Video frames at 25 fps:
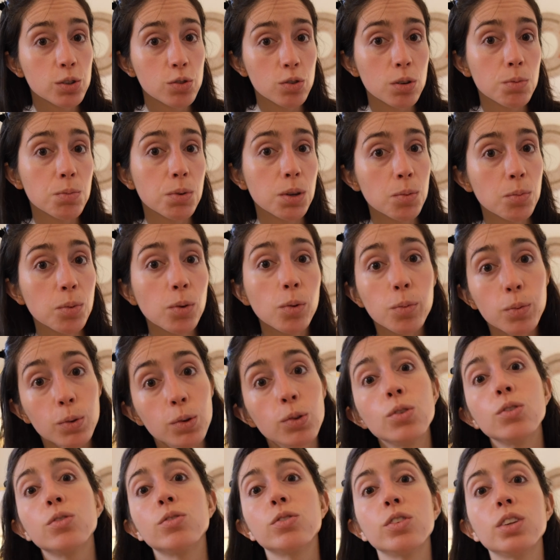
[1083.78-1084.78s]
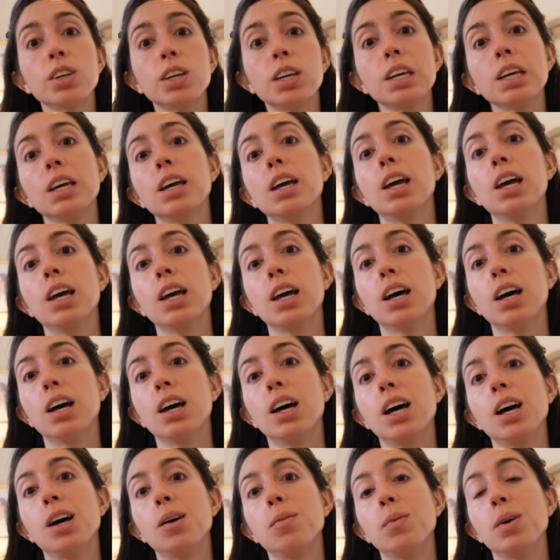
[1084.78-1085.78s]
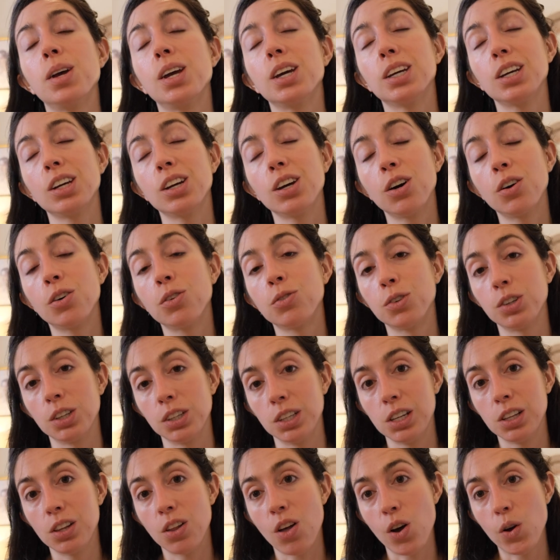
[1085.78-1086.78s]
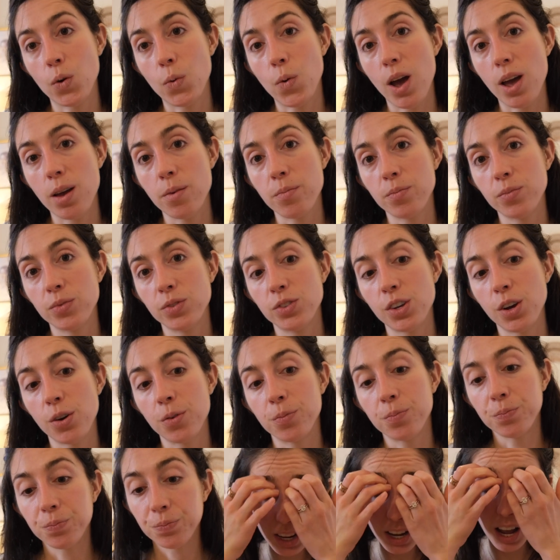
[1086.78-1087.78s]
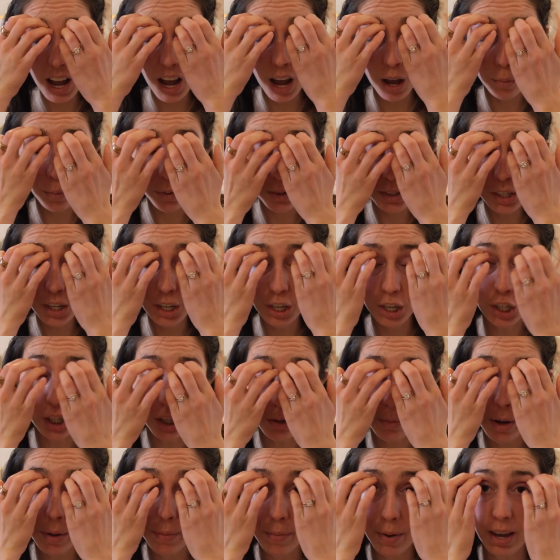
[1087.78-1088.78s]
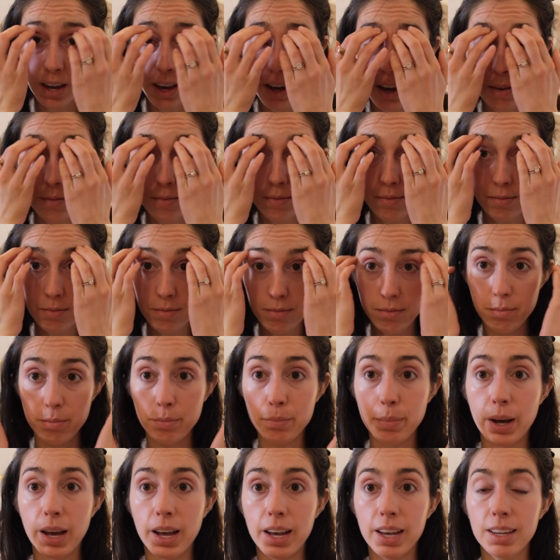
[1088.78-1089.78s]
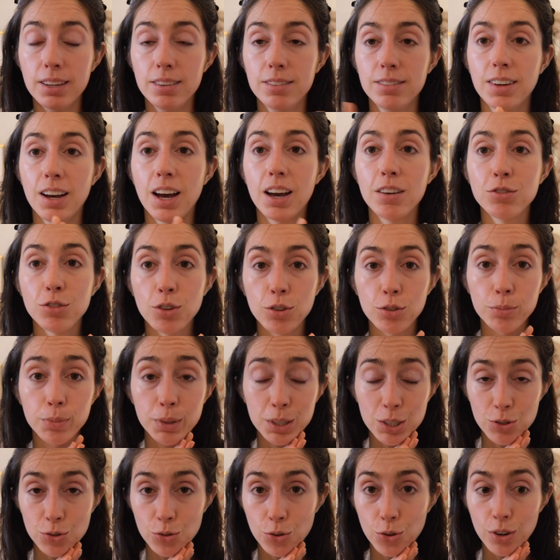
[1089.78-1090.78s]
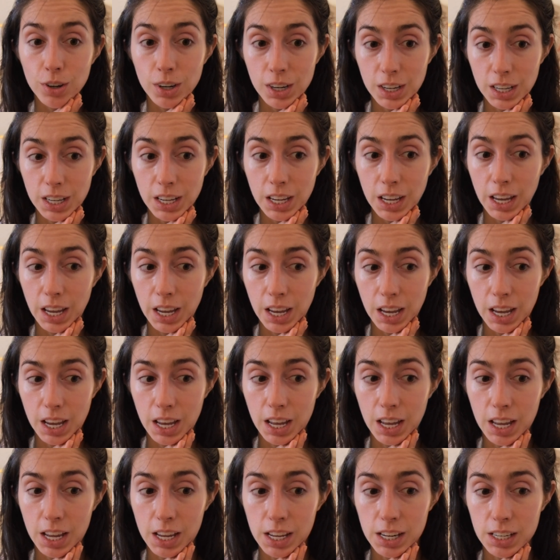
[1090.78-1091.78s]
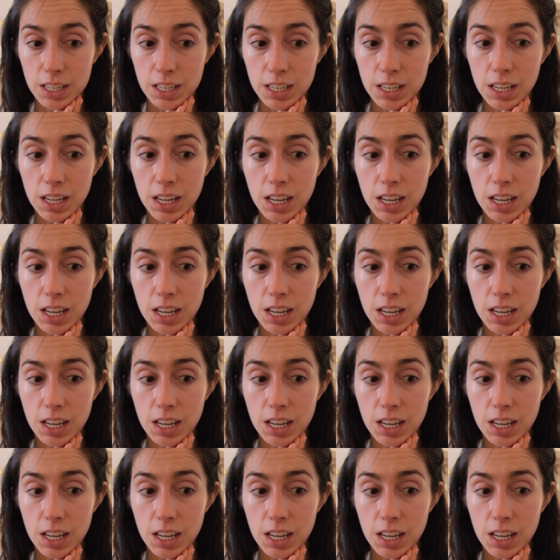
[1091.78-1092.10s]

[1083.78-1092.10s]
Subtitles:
treat people beautifully. It can go a really long way. So I was going to do my makeup, but I've told my story, and